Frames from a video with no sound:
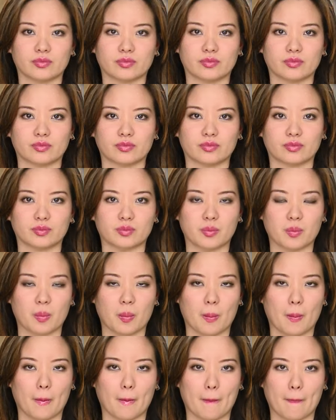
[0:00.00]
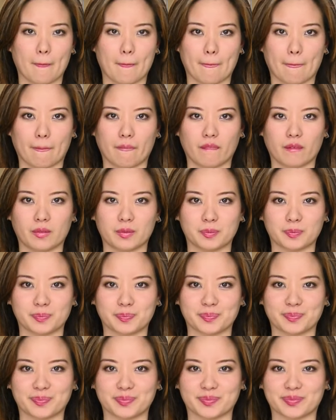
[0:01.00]

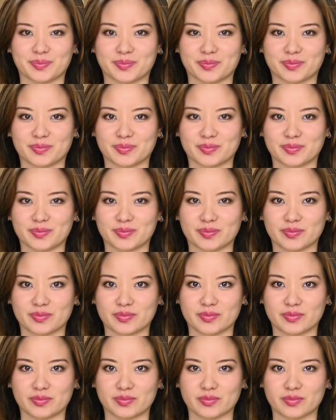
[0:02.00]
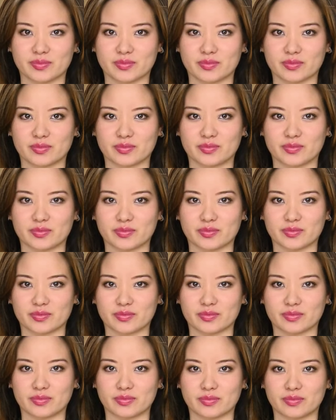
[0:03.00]

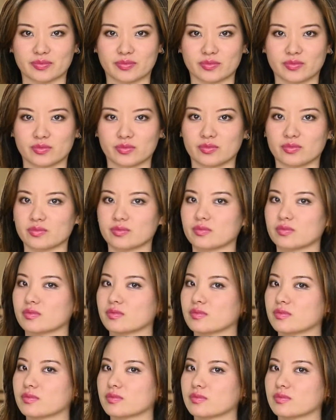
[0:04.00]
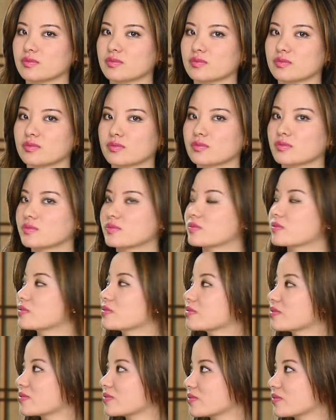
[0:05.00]

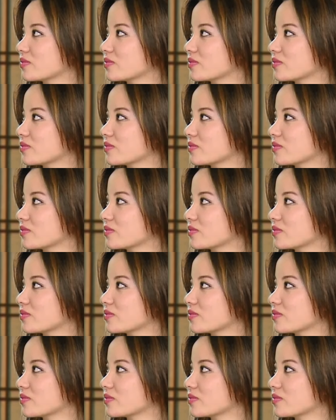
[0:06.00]
The person shown says nothing.